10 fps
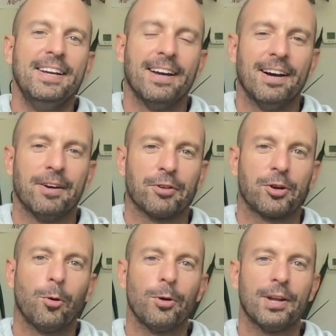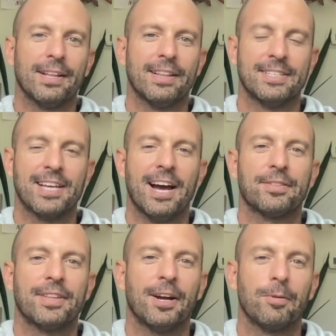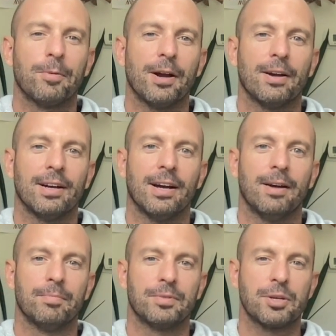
recording that's out there where